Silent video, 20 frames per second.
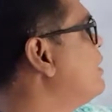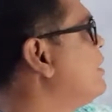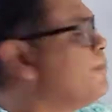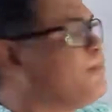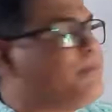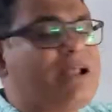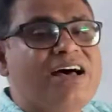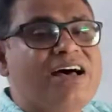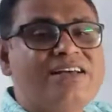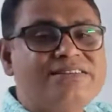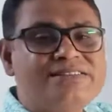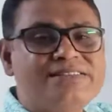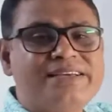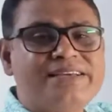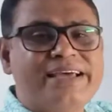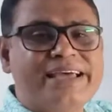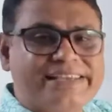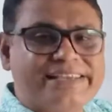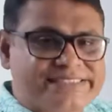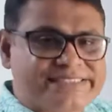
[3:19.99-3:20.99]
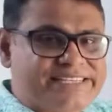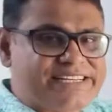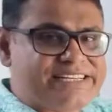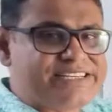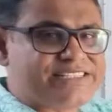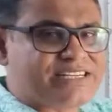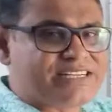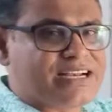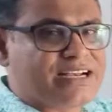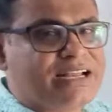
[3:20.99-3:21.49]
plus
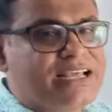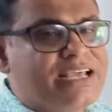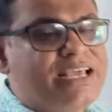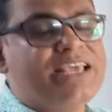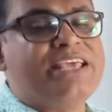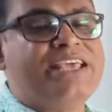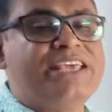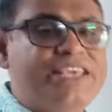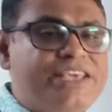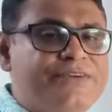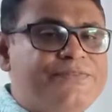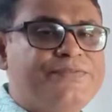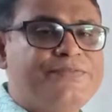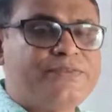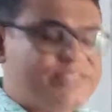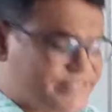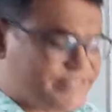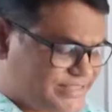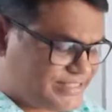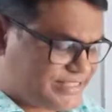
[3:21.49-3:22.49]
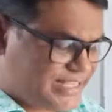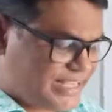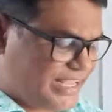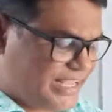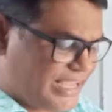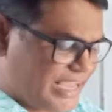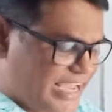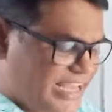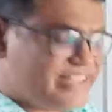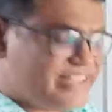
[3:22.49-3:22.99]
extension. If we see any